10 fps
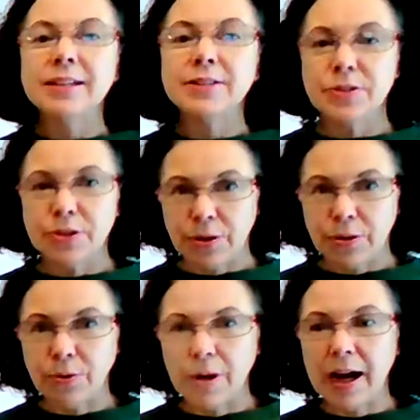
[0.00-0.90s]

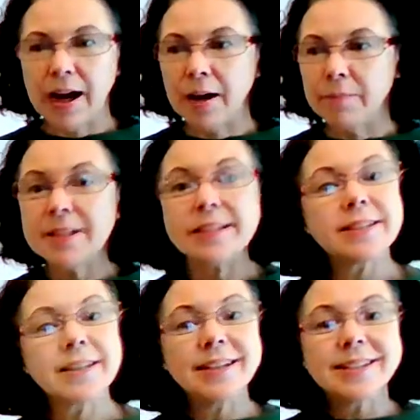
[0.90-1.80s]
So this
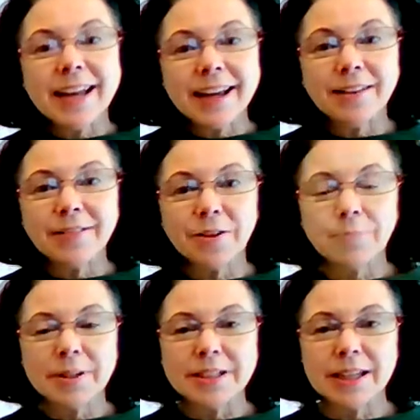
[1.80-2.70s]
is going to take a little
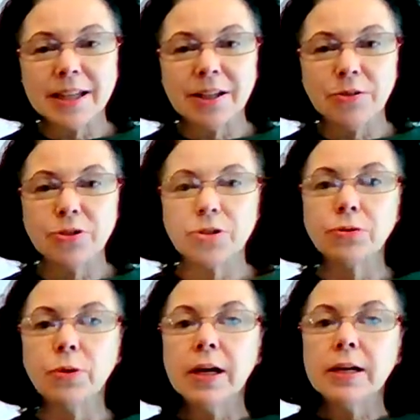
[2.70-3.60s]
bit to get used
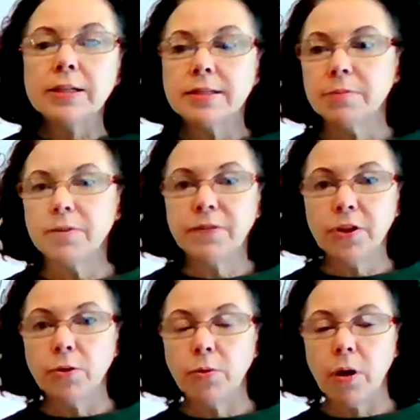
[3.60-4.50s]
to. Some of
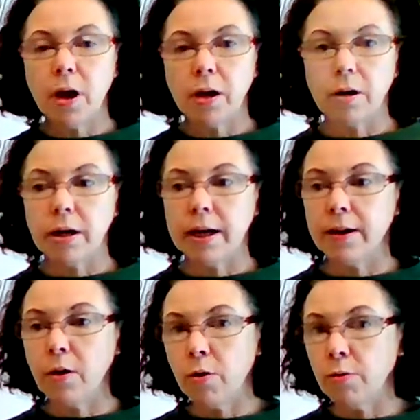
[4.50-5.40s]
you are
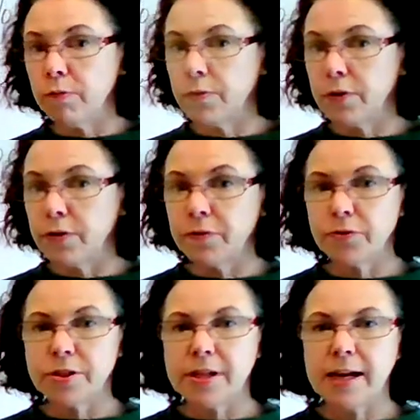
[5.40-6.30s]
at home for the
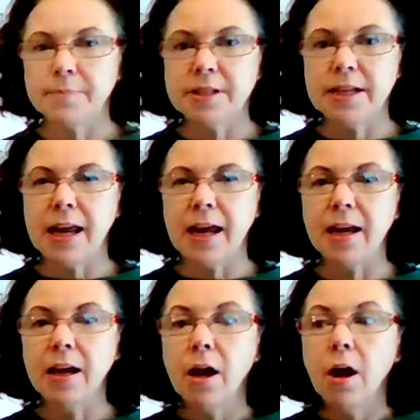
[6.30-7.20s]
first time
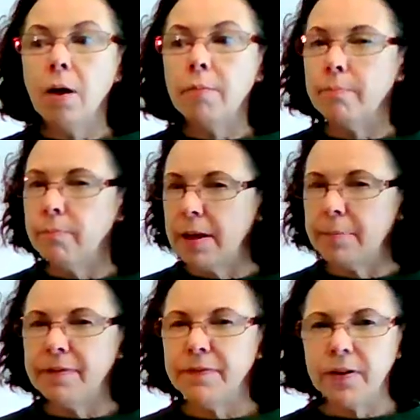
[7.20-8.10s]
today,
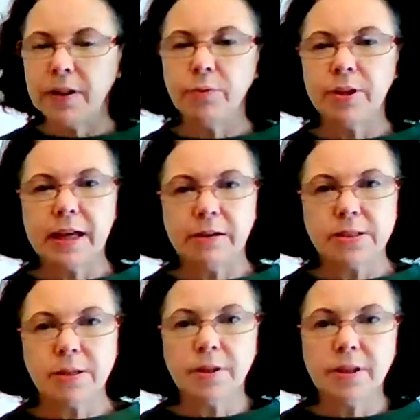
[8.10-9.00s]
maybe feeling
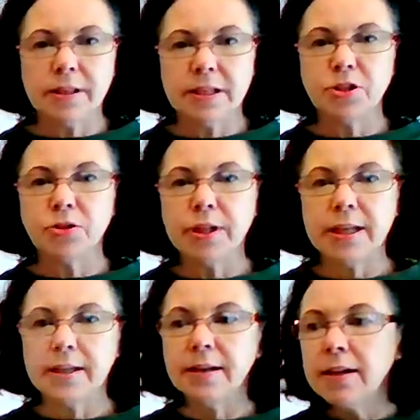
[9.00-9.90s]
without some of the things you
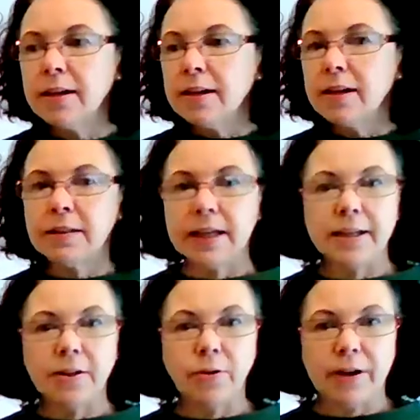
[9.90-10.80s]
need,
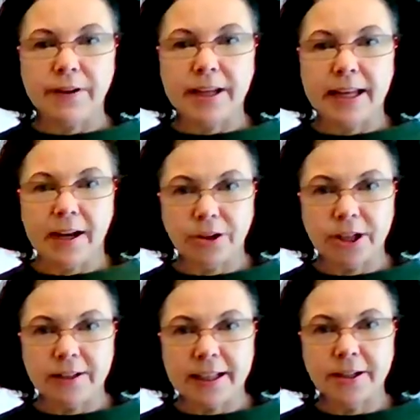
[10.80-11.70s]
like a graphing
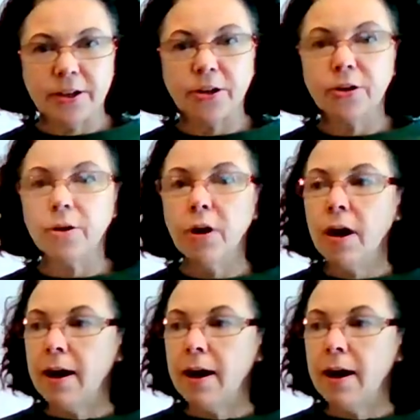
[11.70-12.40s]
calculator.